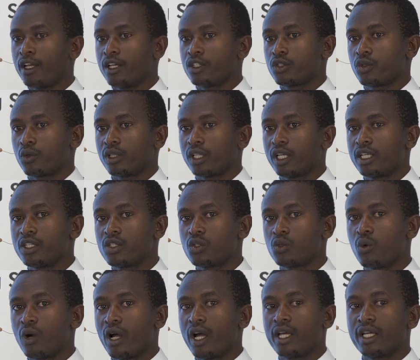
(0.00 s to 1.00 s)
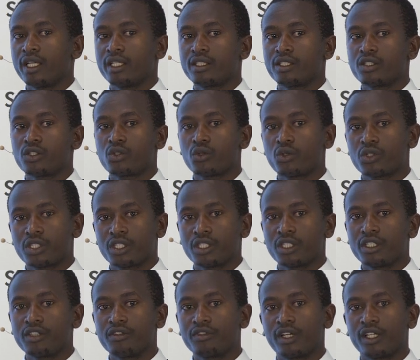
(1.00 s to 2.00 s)
So that is why it is so
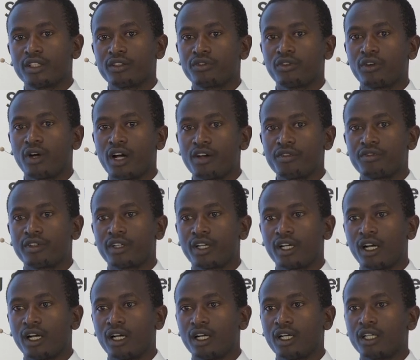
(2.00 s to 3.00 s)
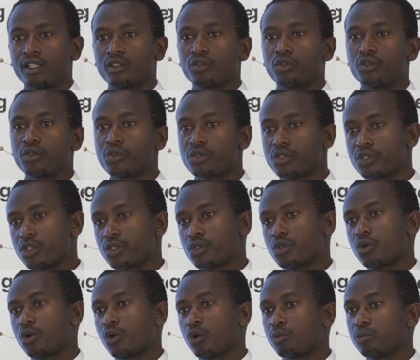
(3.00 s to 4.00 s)
significant for Africa to use this
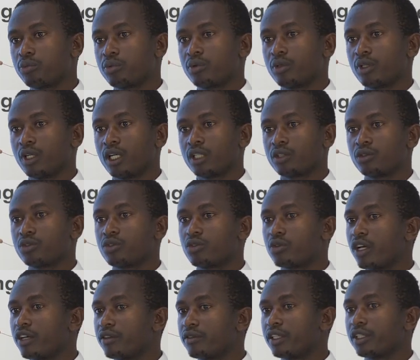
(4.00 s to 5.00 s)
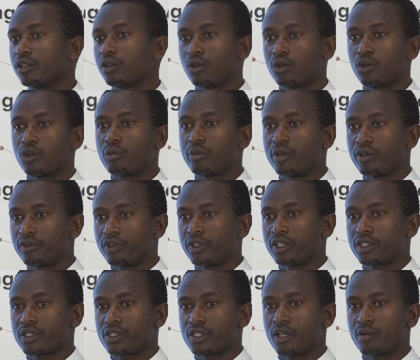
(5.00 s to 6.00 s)
crop to drive the economy, for
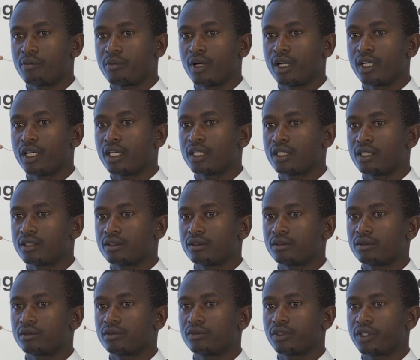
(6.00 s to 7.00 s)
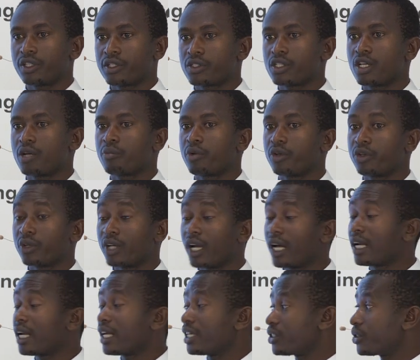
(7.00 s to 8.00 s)
example. And for example,
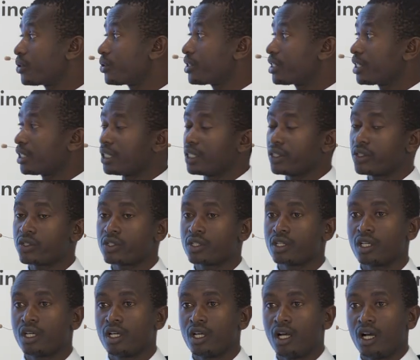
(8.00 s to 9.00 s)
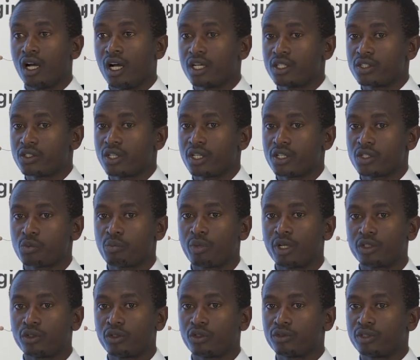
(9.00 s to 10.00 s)
Uganda is using this as
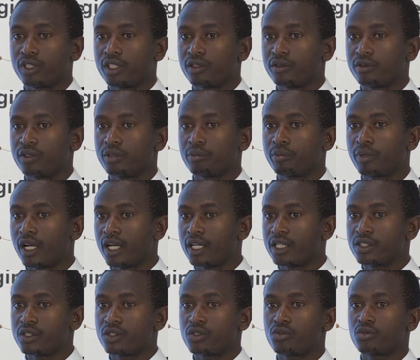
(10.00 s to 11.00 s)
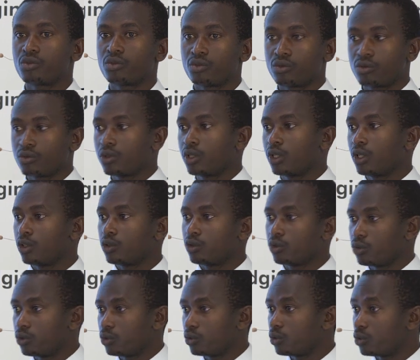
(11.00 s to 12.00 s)
part of the plans
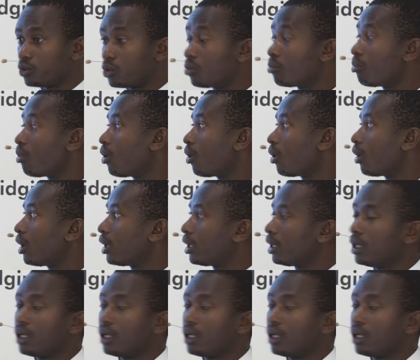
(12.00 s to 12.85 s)
to do more